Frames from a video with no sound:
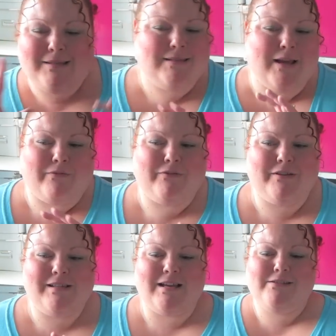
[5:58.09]
stuff
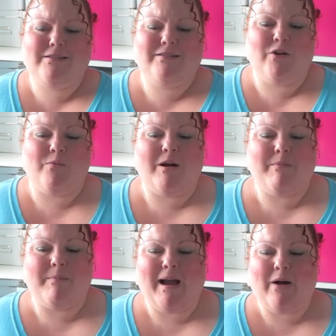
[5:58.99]
because that's just not what
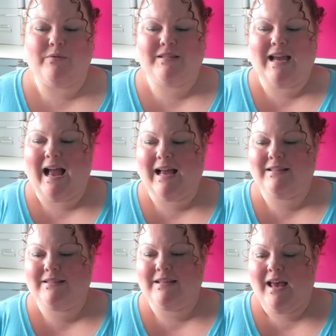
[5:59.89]
I'm about.
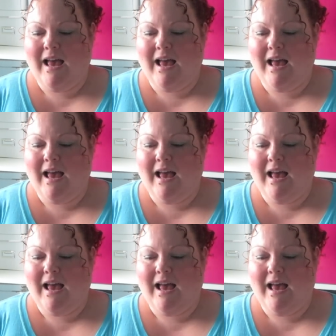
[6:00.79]
And